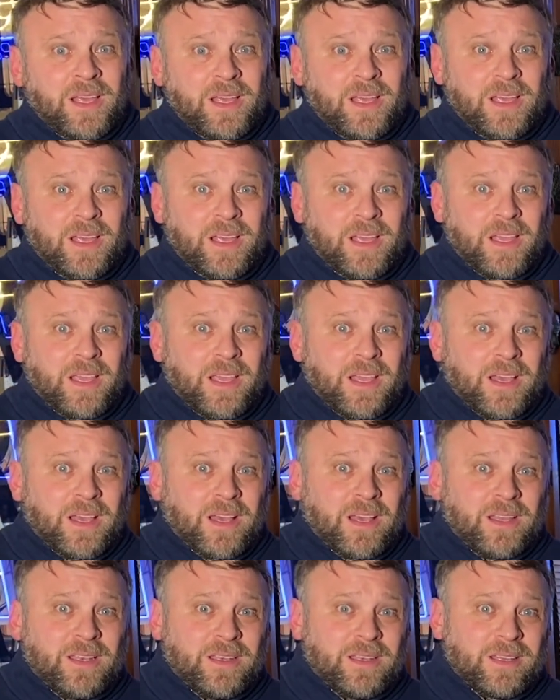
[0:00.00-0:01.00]

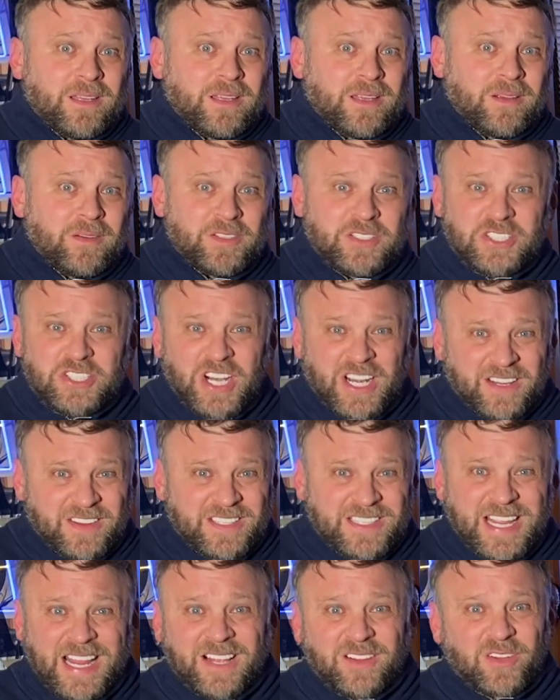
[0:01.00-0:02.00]
And was it Jonathan
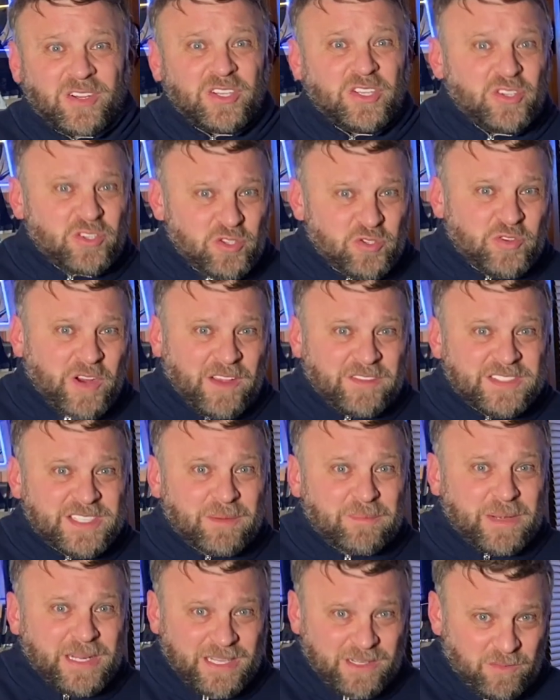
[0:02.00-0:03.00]
Taylor? You draft
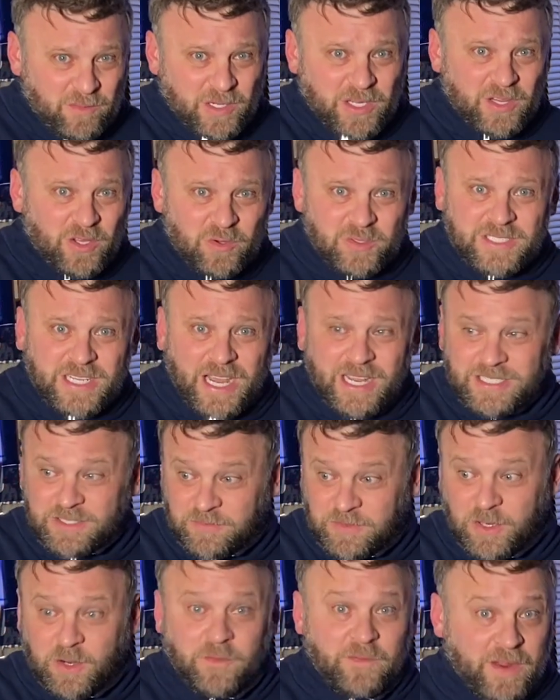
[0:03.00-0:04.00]
somebody, one of those guys, if
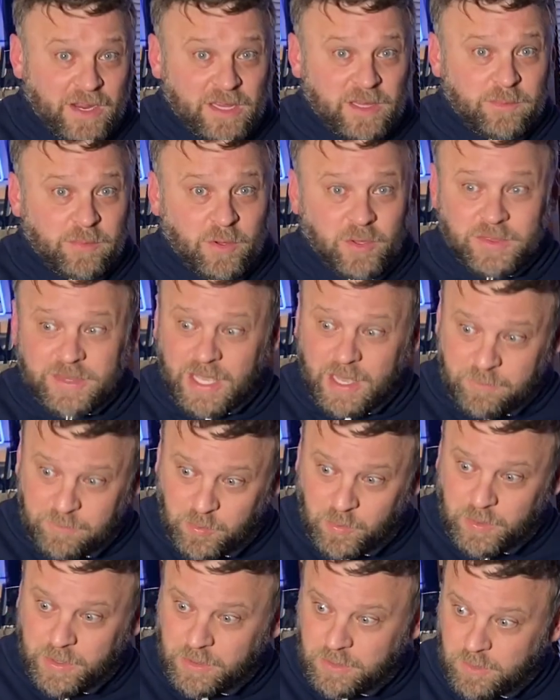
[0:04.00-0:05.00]
they're available at that
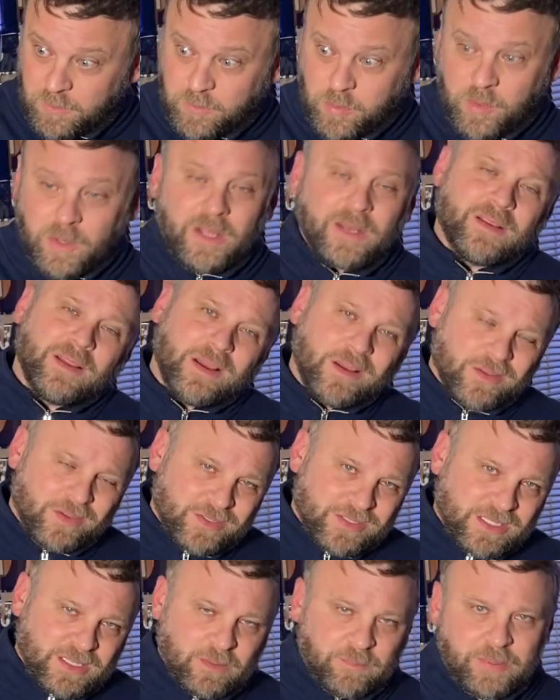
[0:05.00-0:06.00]
point. No boy, now it
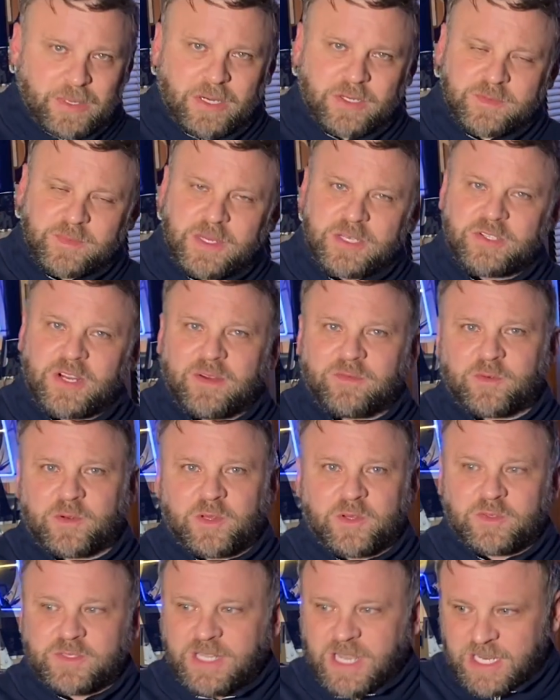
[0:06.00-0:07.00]
looks like the Bears may draft one of
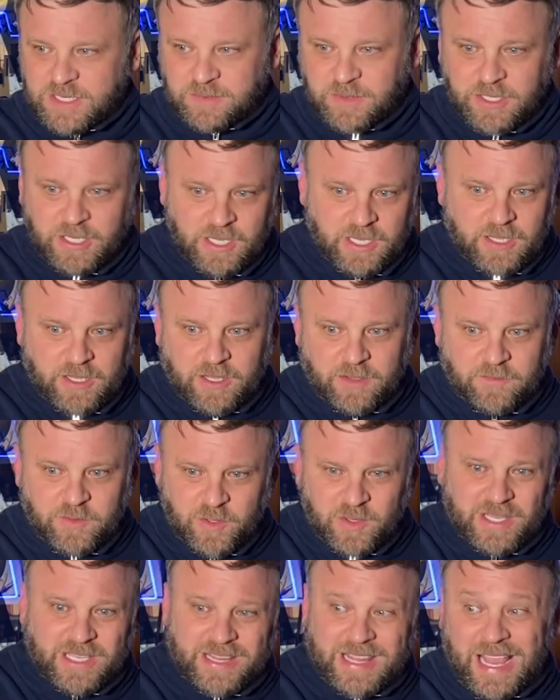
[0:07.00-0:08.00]
those guys, but if you
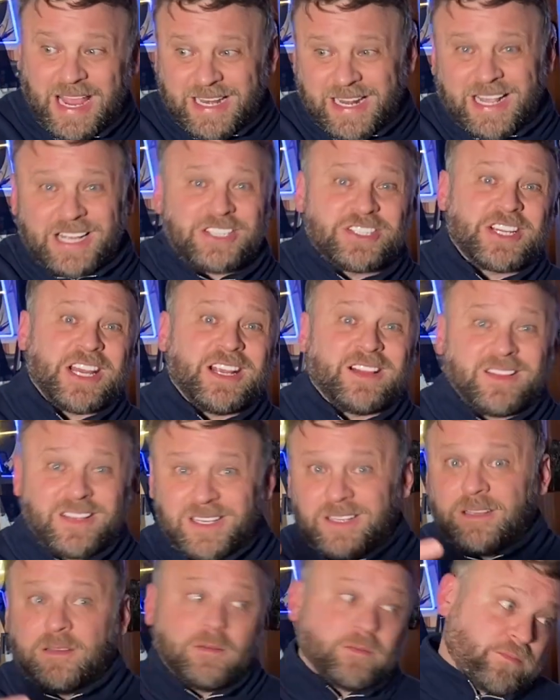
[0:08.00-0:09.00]
can get that and
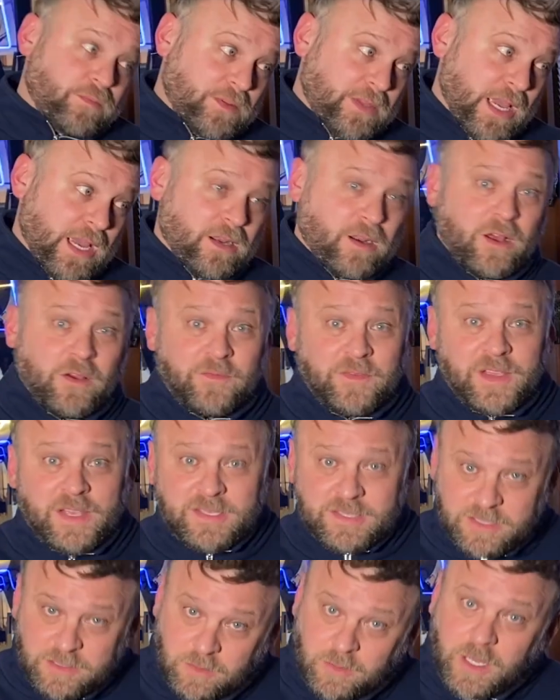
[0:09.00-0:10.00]
Jalen and with that
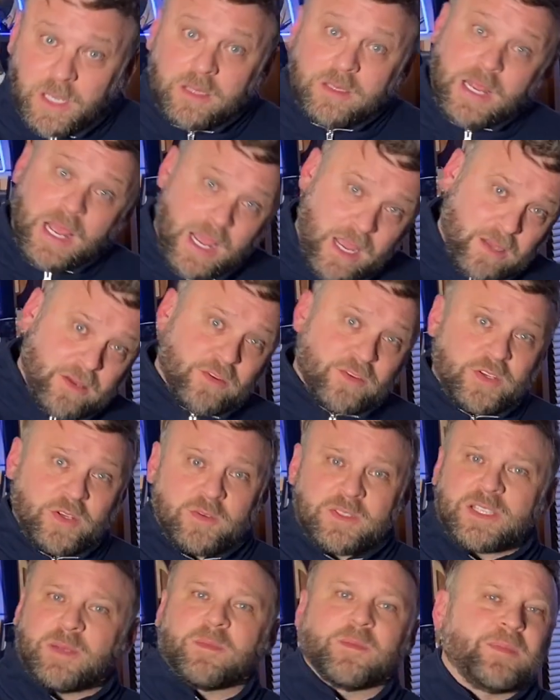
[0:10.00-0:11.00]
offense, okay, now you're
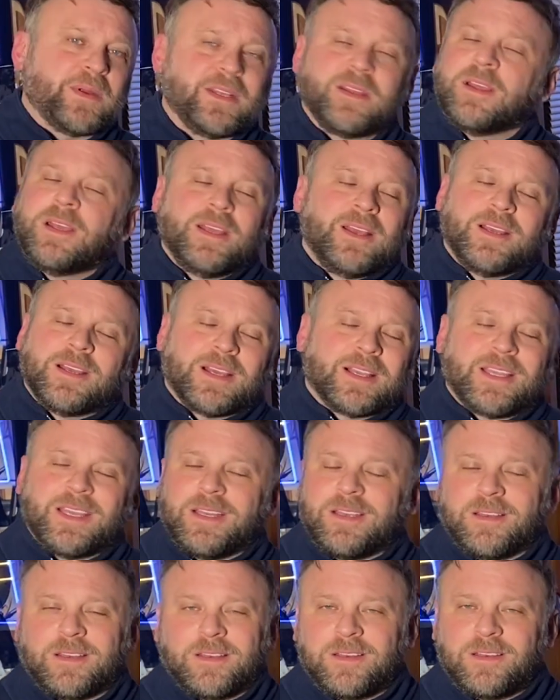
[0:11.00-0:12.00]
doing something. But
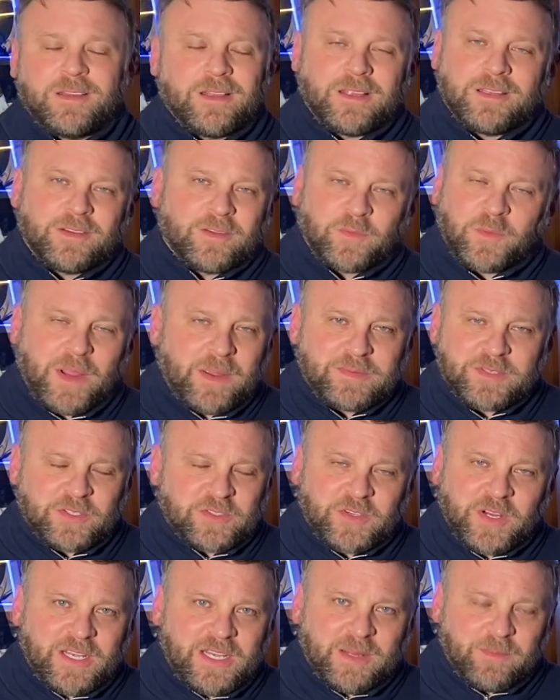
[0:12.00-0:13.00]
again, the Rams aren't
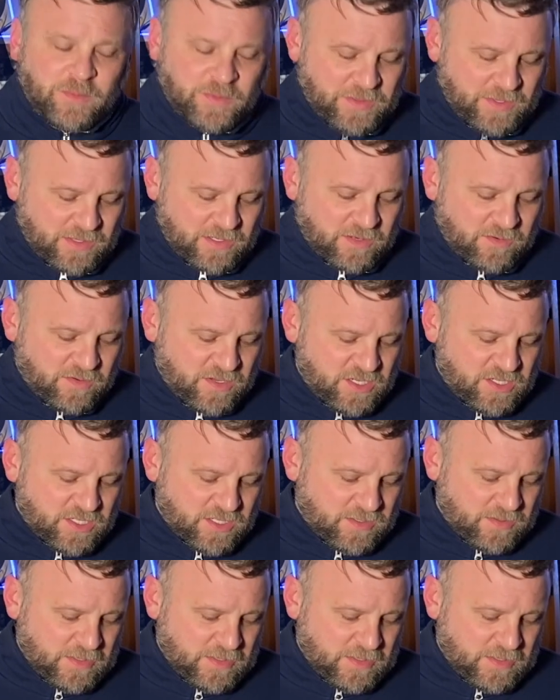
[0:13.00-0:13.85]
trading him within the division.